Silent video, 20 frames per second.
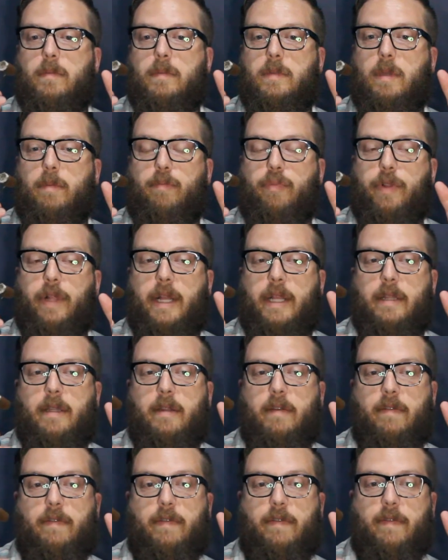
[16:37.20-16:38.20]
The blend
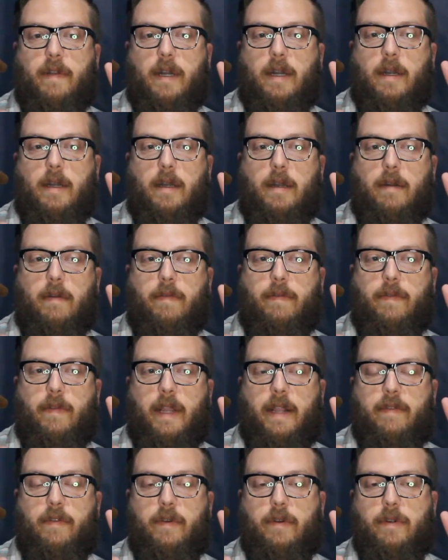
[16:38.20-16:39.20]
of
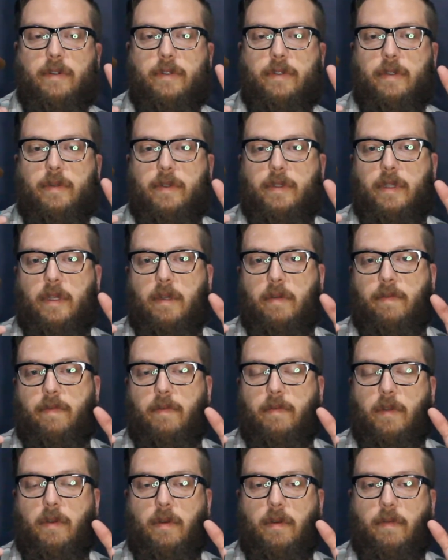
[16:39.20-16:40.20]
flavors
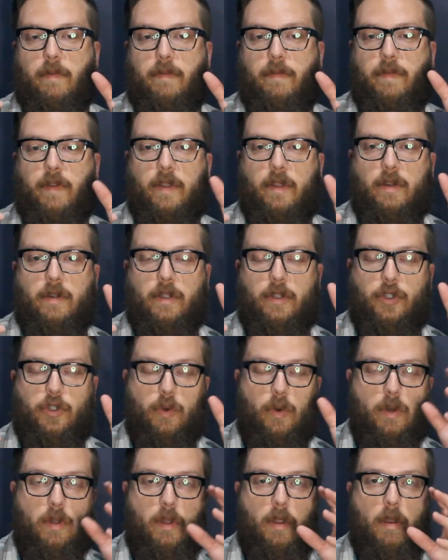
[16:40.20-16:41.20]
from the filler, the
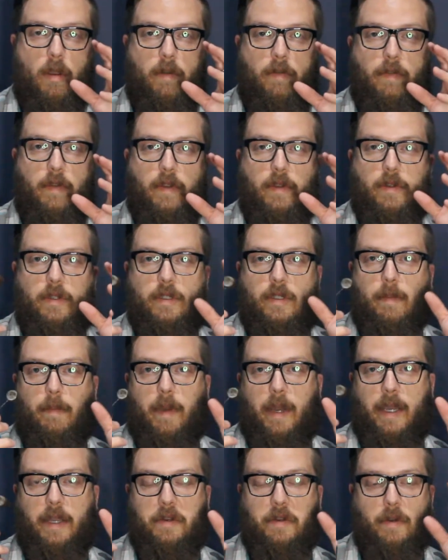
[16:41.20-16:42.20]
short and long fillers to
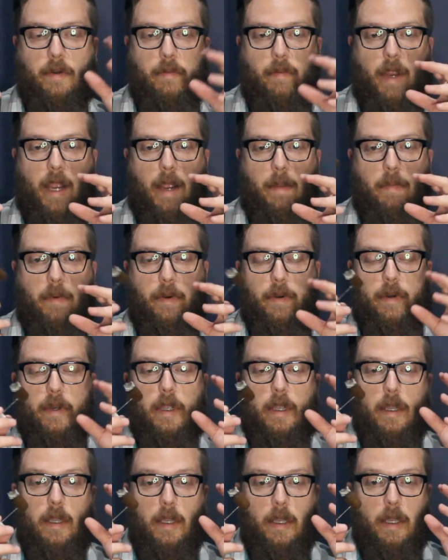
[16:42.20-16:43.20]
binder and wrapper,
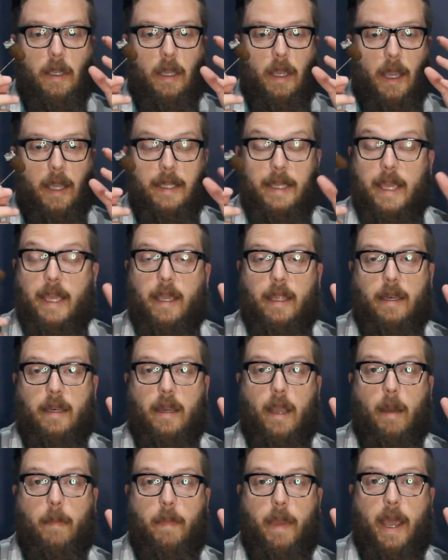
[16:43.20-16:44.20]
again,
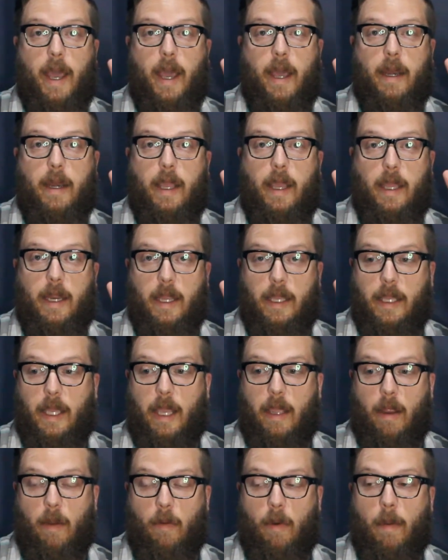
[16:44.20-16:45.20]
not bad, and
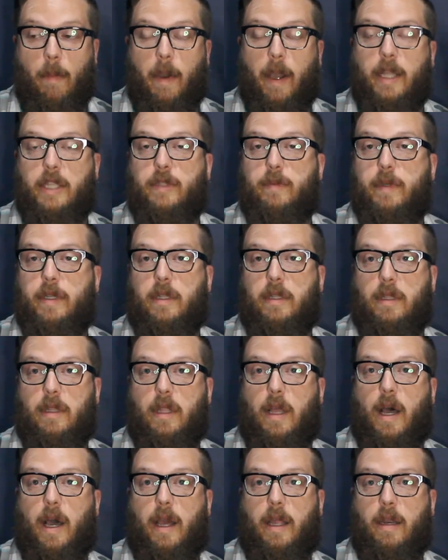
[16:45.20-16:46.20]
it reminds me a
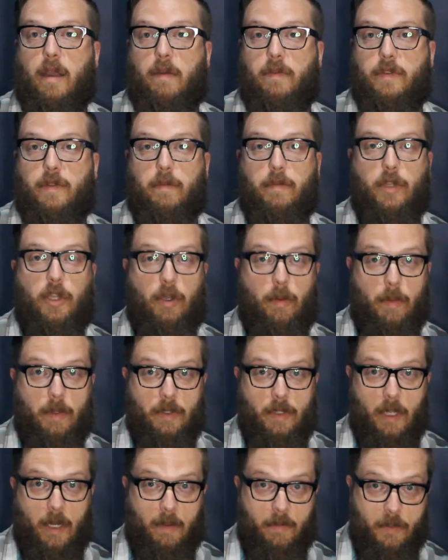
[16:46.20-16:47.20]
lot of some
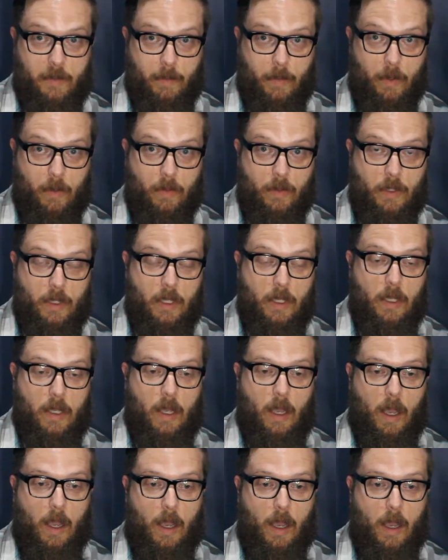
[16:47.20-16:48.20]
Cubans that I've smoked.
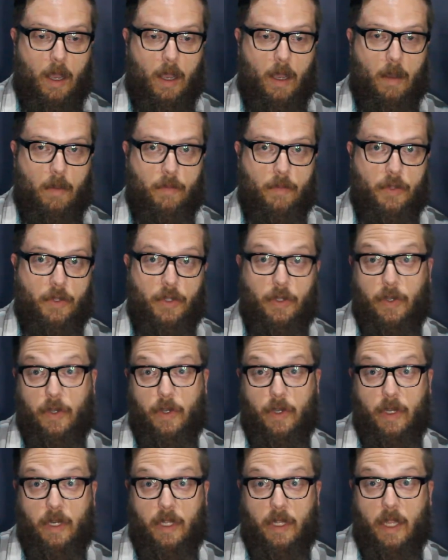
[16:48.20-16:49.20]
The
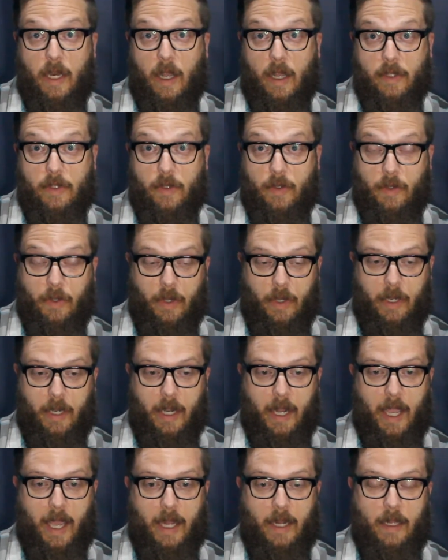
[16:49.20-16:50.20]
good and the not so good. It
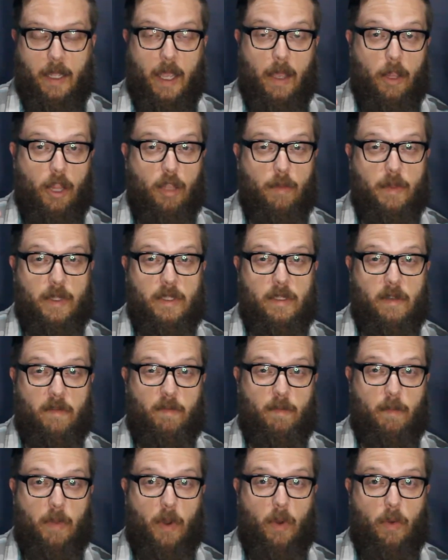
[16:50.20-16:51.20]
had elements of
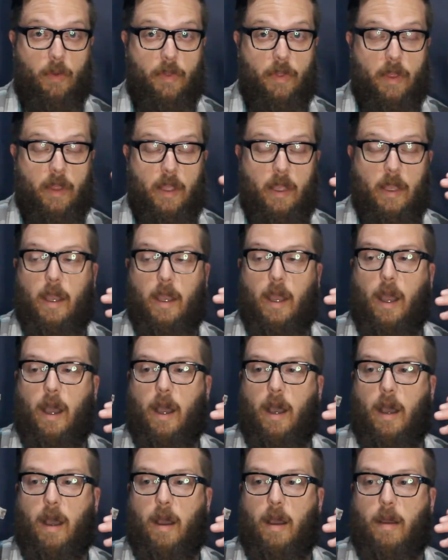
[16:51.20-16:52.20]
both,
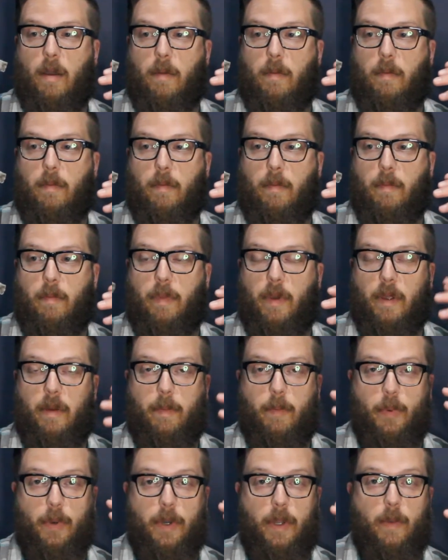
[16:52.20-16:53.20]
but
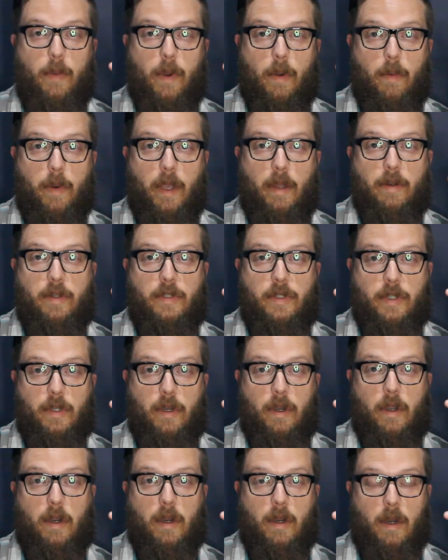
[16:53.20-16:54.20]
a pretty well-rounded
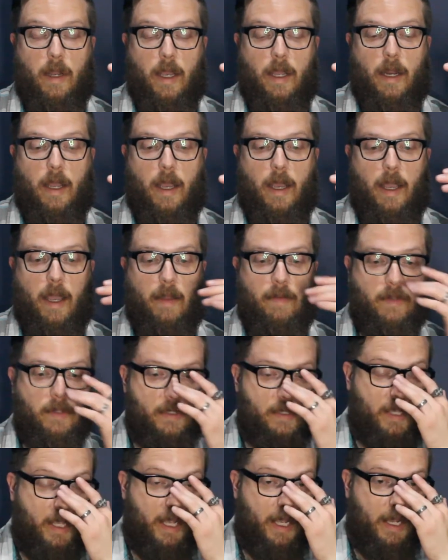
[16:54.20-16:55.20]
cigar, I have to
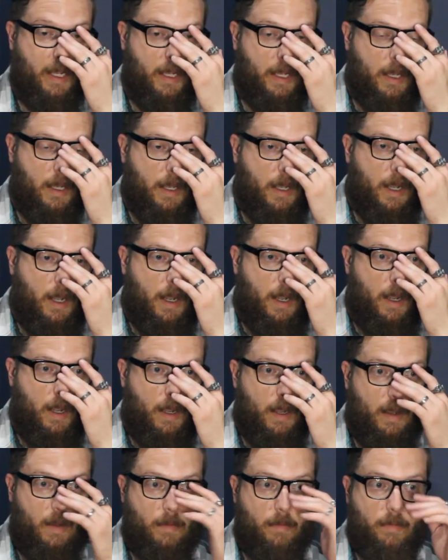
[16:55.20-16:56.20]
say.
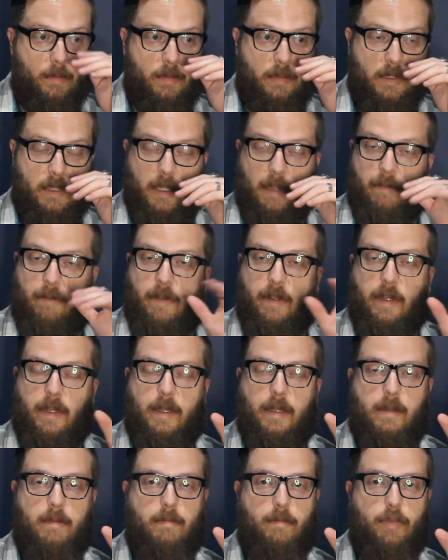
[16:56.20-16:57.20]
Definitely
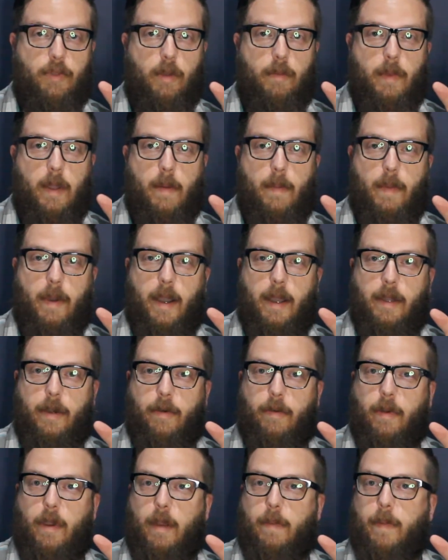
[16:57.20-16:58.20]
didn't blow my mind
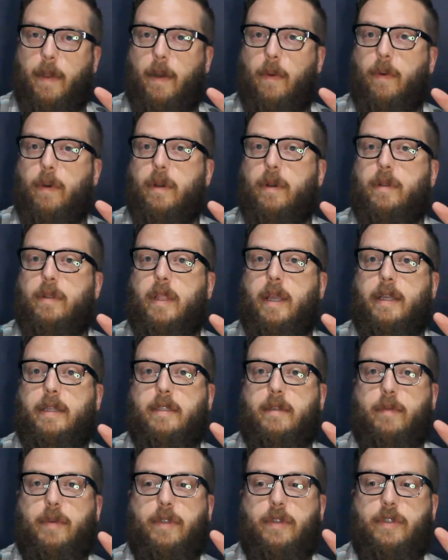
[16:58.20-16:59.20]
or rock my world like
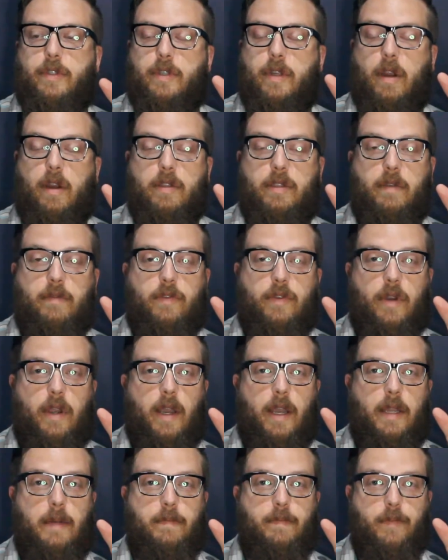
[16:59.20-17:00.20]
some other cigars I've
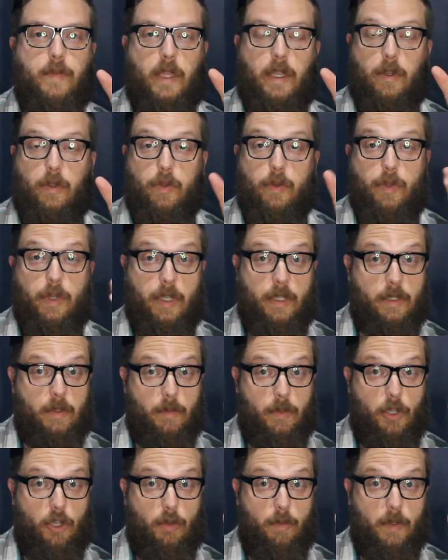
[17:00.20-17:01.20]
tried, including
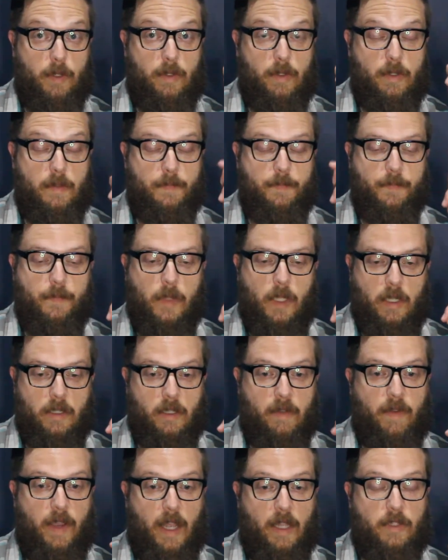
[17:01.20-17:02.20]
some Cubans,
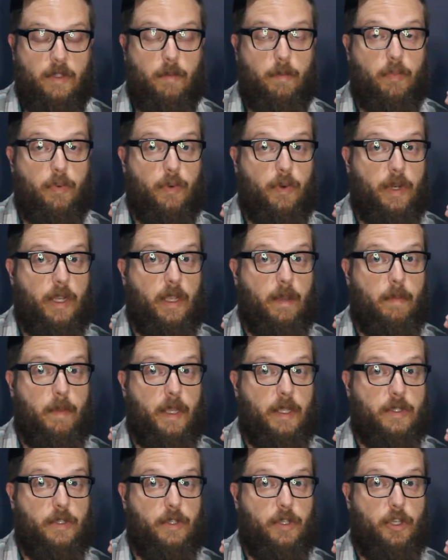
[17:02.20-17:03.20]
because I've had some pretty
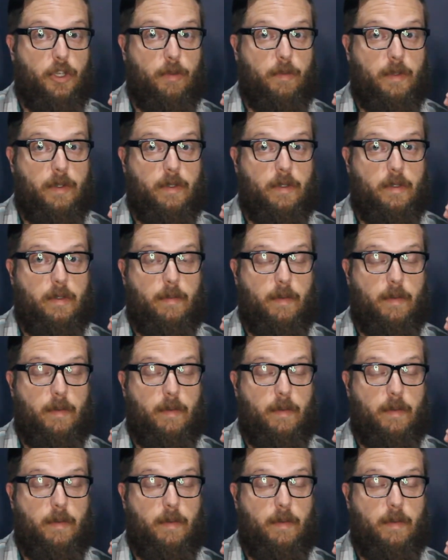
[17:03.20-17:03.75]
amazing Cubans